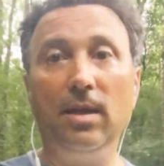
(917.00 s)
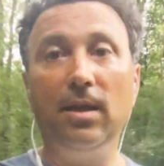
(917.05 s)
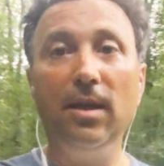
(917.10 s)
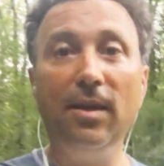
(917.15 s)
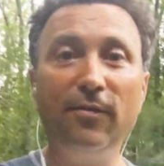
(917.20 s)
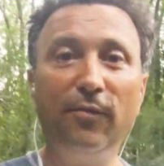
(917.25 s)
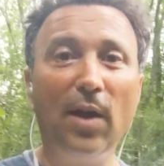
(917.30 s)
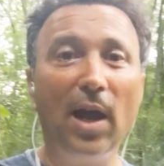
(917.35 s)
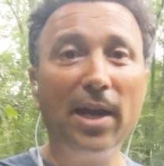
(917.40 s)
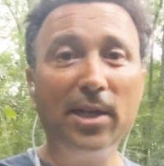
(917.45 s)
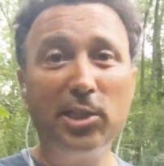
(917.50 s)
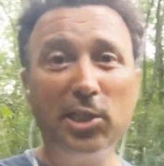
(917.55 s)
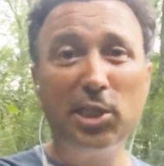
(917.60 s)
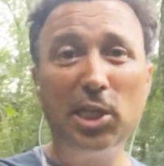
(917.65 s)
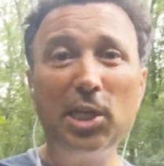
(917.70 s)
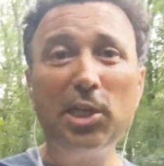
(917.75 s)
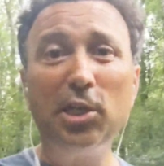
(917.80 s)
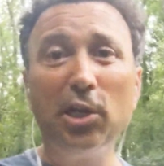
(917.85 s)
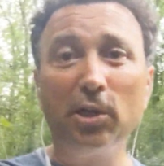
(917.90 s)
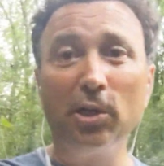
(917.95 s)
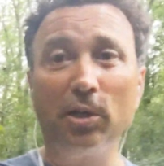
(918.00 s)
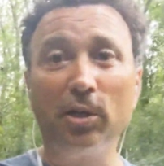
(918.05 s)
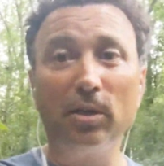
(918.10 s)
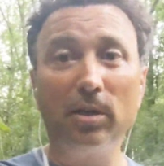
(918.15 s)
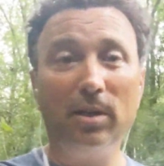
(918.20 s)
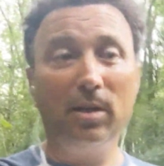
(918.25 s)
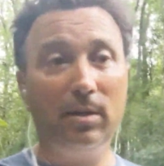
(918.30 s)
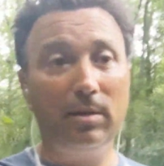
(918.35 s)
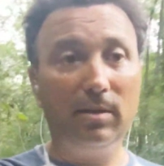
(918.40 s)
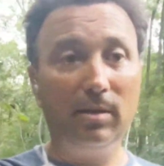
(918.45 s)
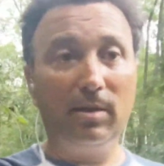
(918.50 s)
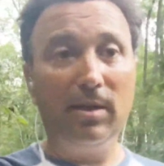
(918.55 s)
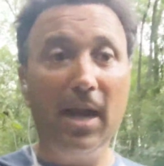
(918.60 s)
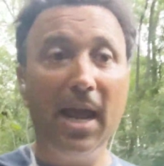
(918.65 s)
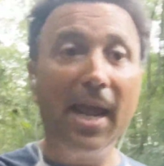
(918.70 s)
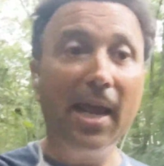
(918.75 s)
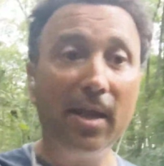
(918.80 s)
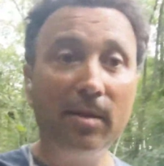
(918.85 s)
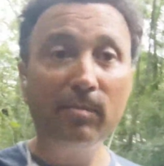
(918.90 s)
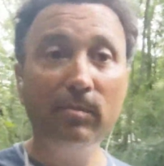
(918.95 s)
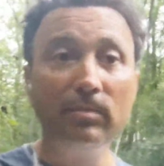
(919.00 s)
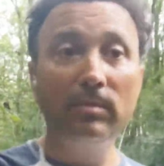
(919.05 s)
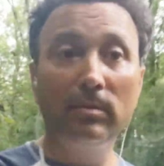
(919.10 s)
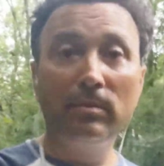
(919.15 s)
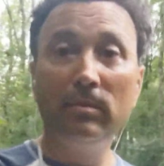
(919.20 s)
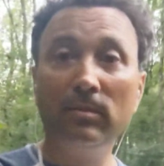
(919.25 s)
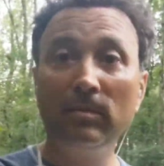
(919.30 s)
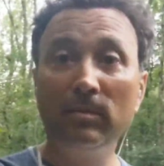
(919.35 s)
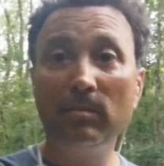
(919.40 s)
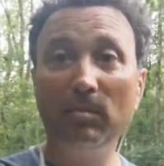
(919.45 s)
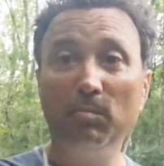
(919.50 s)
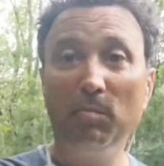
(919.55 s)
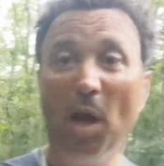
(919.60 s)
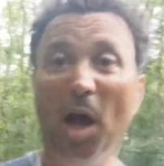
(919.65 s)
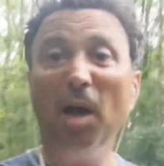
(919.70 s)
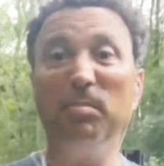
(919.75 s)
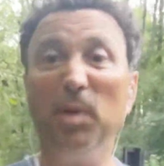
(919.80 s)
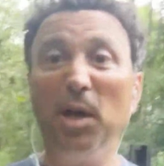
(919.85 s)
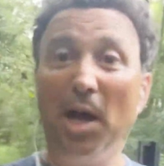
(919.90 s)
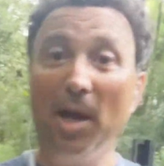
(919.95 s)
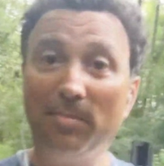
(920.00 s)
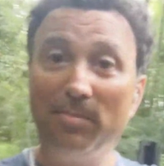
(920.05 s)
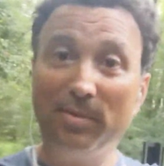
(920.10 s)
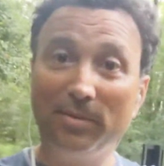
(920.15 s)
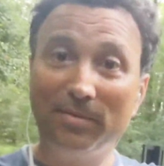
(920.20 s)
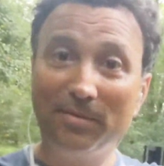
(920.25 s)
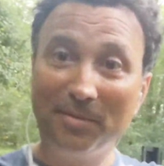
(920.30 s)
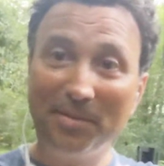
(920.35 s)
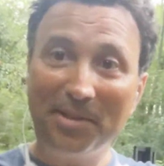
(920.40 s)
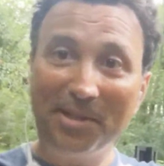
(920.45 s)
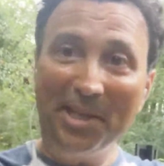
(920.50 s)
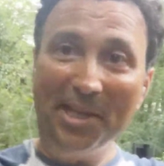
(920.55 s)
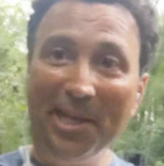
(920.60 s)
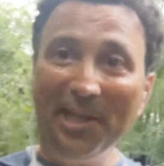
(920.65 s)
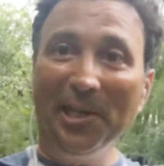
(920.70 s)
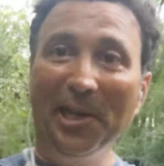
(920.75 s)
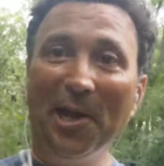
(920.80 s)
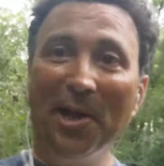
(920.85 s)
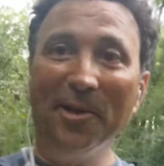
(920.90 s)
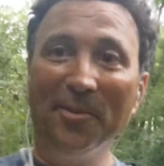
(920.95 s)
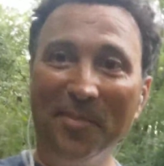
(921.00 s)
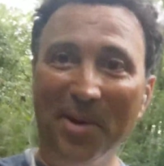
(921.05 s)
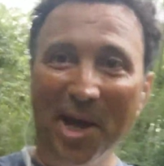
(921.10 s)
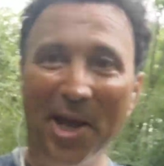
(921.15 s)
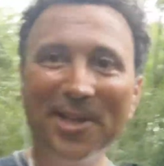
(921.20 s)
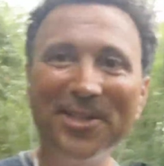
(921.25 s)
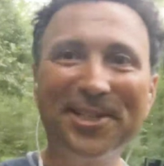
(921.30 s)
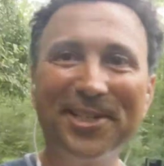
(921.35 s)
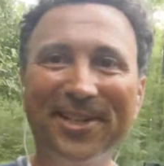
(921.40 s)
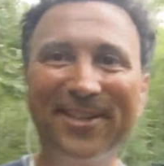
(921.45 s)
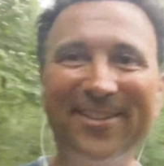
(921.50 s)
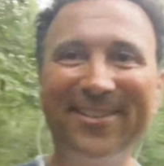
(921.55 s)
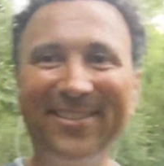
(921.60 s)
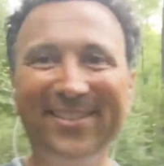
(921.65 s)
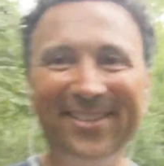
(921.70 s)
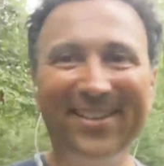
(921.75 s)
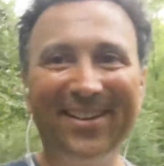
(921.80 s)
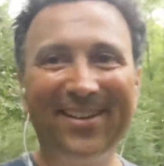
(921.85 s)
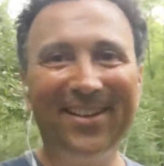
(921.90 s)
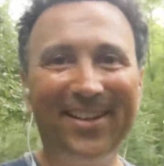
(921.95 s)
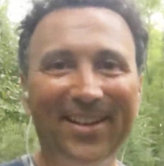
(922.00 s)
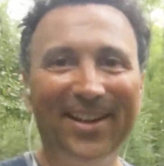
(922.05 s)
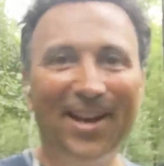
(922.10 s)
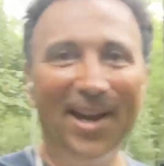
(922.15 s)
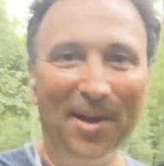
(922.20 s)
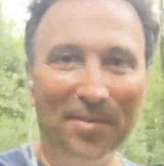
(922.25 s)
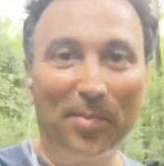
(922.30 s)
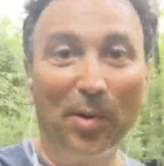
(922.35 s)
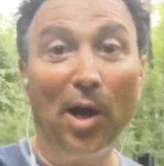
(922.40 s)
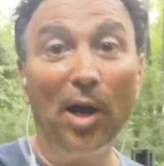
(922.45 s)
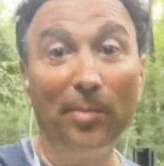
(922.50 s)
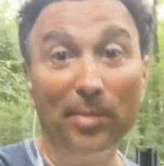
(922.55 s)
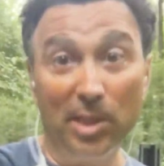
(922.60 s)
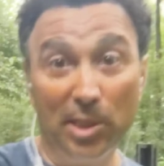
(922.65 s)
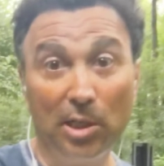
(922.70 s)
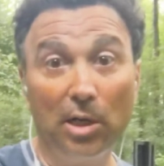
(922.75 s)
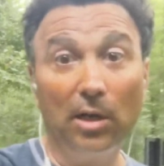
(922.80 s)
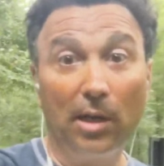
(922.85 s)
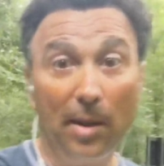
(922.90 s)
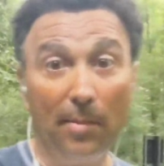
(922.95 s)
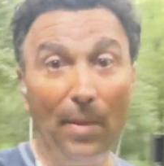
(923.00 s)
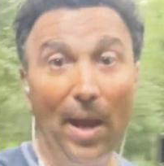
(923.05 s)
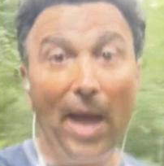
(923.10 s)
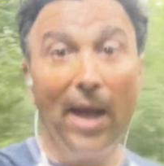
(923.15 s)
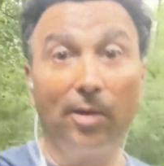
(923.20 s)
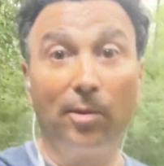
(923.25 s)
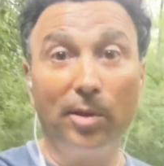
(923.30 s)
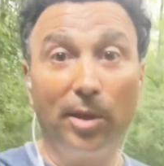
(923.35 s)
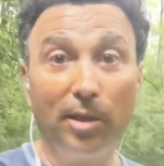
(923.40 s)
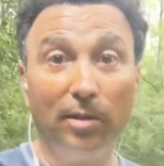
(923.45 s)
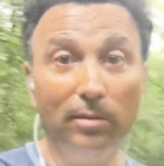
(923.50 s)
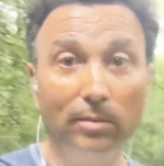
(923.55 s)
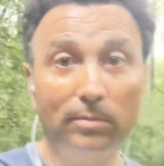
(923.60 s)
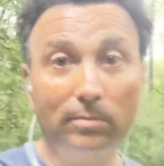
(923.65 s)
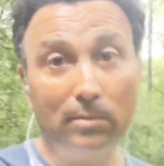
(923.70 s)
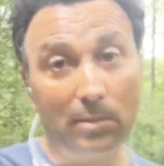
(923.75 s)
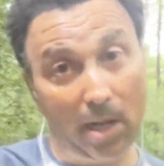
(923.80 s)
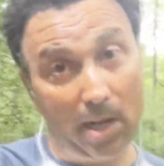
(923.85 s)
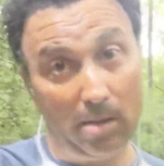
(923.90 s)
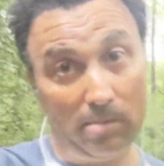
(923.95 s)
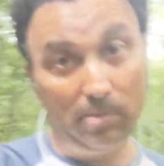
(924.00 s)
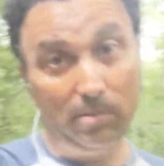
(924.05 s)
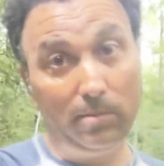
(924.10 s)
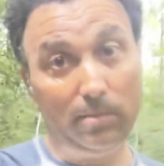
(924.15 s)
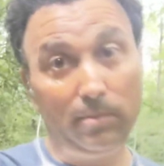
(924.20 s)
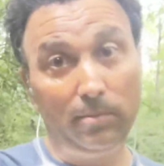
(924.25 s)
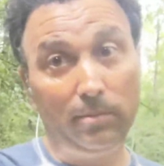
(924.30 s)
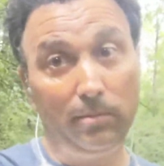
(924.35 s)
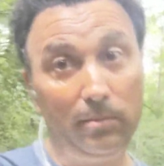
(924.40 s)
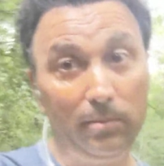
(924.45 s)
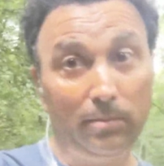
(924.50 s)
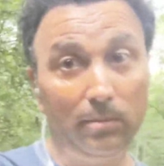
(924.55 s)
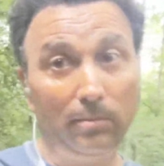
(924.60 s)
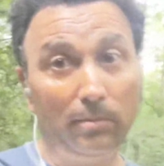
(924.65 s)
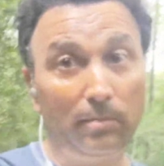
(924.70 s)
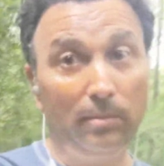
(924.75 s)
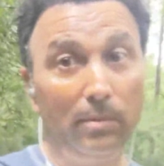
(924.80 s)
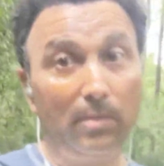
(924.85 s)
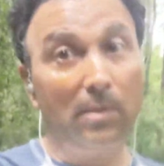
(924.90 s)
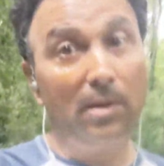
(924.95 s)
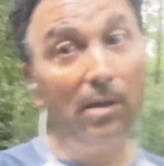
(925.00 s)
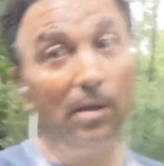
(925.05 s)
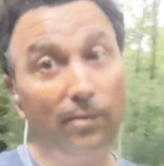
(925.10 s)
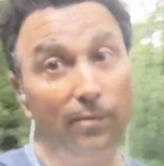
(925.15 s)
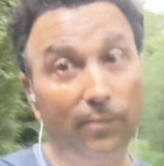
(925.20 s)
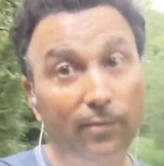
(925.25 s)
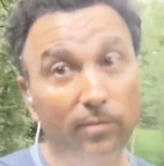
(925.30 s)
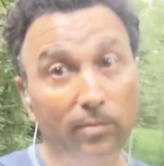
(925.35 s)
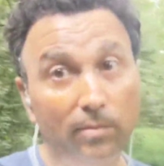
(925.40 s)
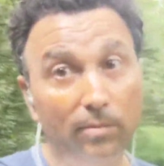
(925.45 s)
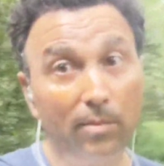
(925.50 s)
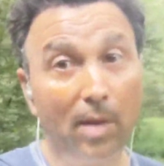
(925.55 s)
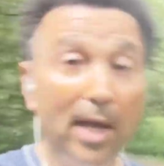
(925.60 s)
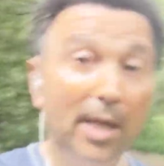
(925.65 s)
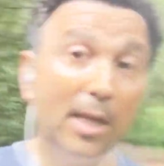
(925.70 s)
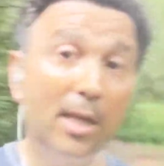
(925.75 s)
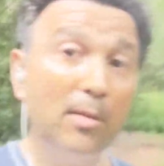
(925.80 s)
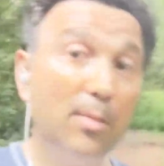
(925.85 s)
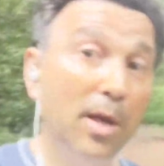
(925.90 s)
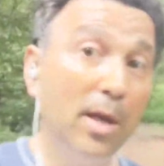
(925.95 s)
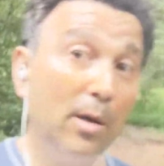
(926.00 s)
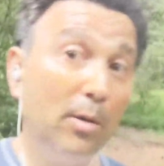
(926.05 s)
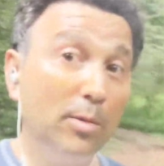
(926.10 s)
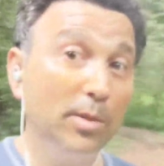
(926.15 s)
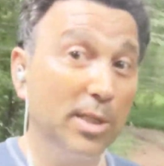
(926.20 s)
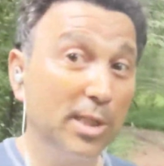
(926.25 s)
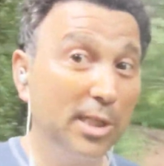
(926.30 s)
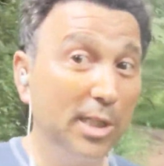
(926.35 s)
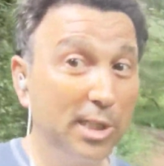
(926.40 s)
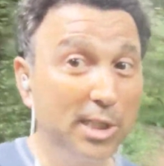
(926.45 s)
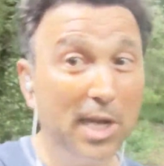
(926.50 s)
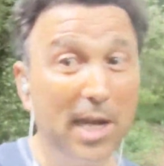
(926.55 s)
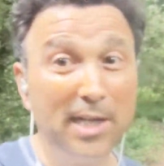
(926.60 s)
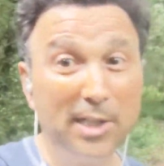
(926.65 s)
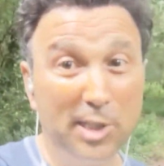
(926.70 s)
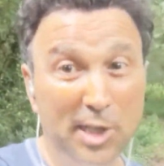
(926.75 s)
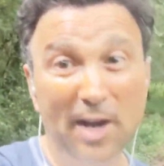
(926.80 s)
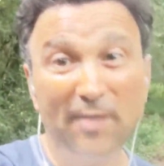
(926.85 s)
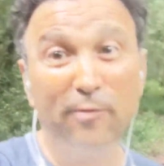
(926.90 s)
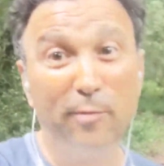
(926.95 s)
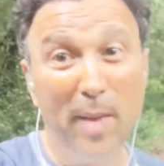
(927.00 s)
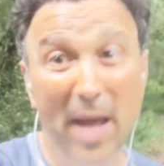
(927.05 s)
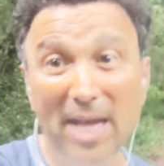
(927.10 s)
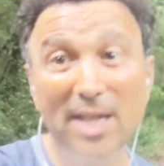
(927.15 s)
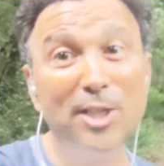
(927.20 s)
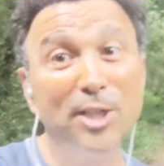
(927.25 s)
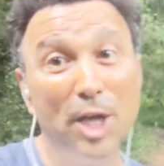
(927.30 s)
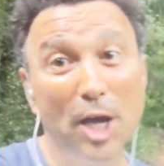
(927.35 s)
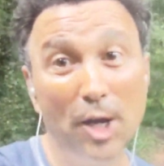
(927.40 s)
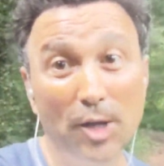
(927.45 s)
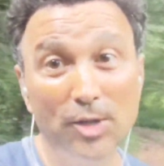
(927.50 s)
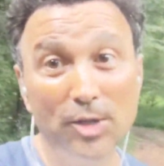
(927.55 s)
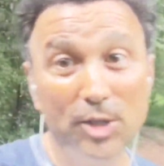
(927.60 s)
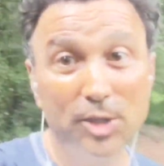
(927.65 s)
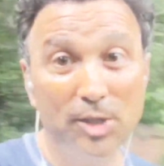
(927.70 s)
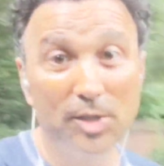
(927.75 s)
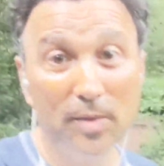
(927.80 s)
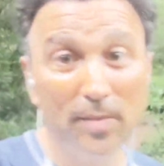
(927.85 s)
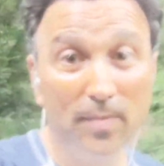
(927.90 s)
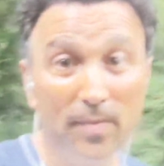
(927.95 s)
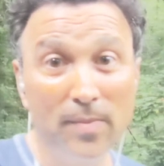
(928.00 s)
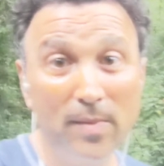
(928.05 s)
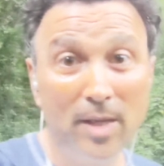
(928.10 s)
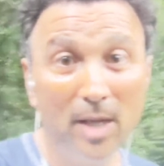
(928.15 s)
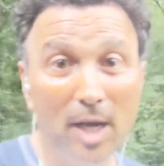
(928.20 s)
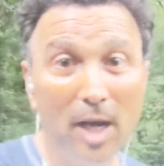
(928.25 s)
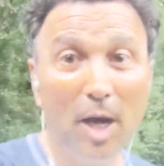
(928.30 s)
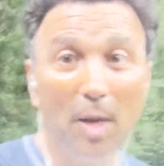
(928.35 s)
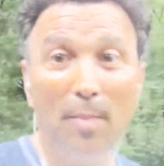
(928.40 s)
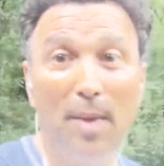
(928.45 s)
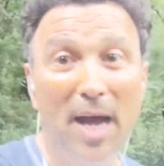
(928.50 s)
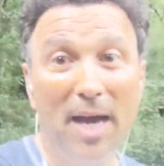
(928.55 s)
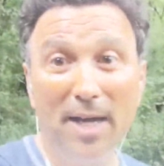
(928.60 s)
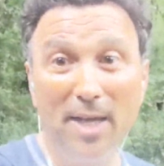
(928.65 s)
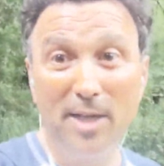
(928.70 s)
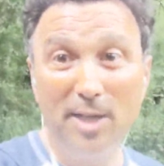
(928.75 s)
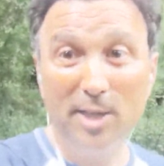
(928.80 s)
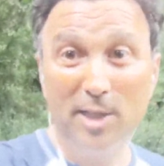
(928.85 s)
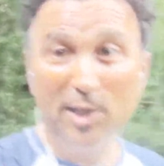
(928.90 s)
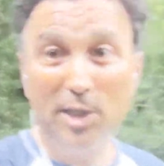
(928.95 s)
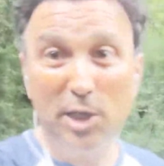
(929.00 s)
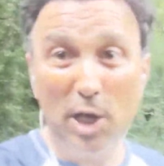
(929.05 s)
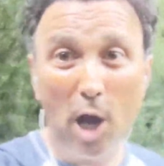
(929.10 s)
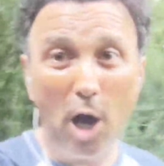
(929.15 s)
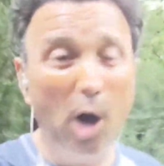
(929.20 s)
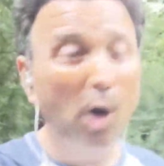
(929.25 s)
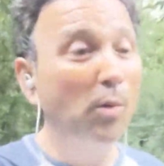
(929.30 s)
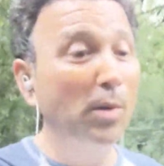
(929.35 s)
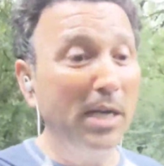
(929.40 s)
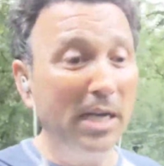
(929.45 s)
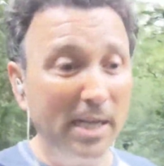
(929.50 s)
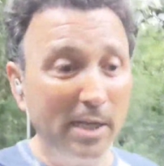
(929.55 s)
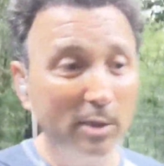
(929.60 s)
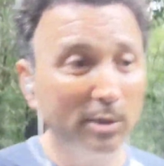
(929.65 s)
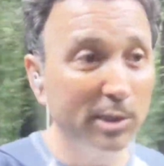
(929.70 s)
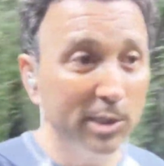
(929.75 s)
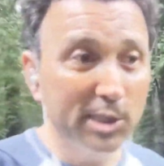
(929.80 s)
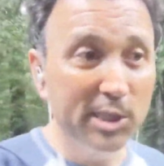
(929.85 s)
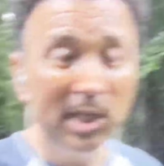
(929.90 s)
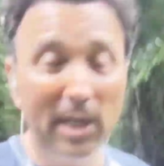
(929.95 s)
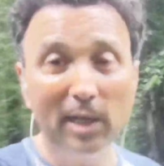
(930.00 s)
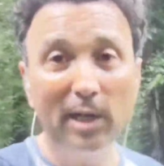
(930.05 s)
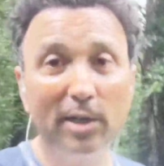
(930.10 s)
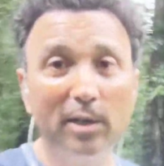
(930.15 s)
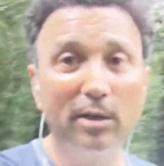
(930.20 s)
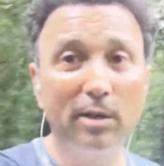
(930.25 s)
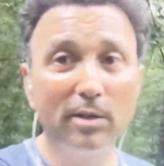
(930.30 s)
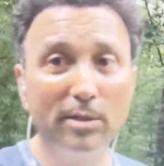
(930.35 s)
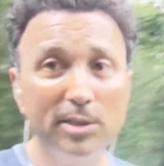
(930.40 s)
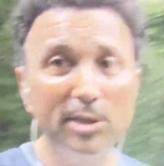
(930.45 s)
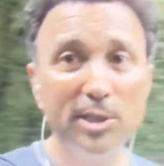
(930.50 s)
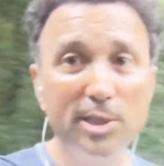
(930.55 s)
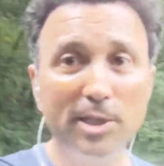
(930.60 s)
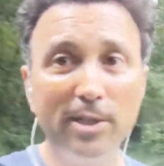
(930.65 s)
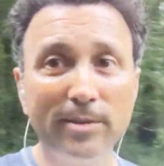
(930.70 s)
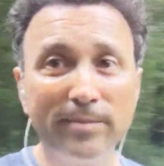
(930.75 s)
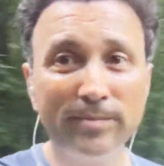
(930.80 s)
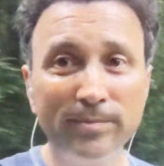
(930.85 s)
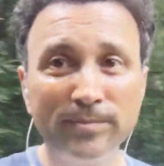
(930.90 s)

If I see your name pop up, Elon Musk, I promise I'll get back with you. Now, if my email was to say Jeff Bezos about his O'Neill cylinders,